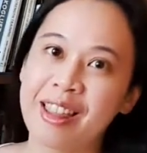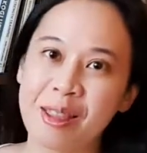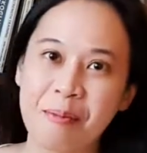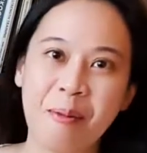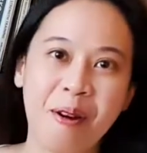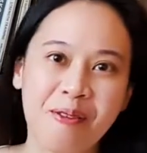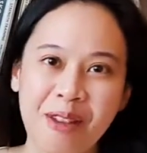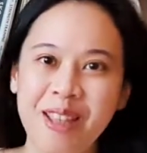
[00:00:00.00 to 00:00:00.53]
the
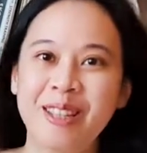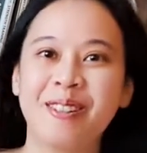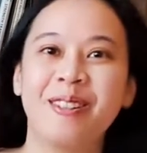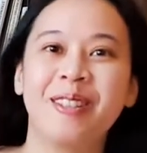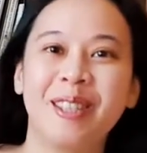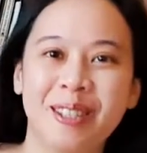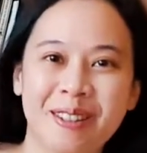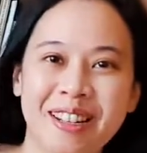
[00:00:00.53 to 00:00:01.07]
more
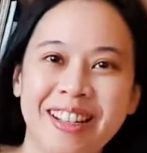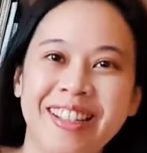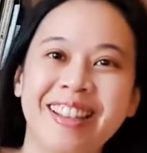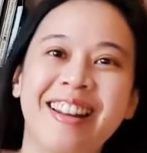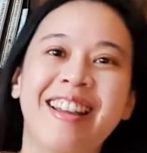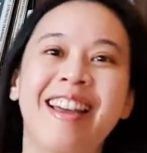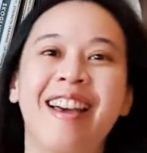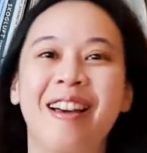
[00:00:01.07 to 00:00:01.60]
veteran students
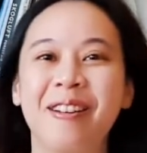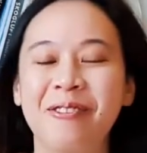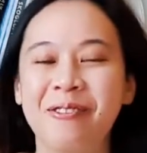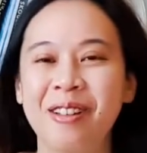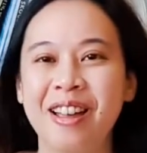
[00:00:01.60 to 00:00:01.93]
that I have,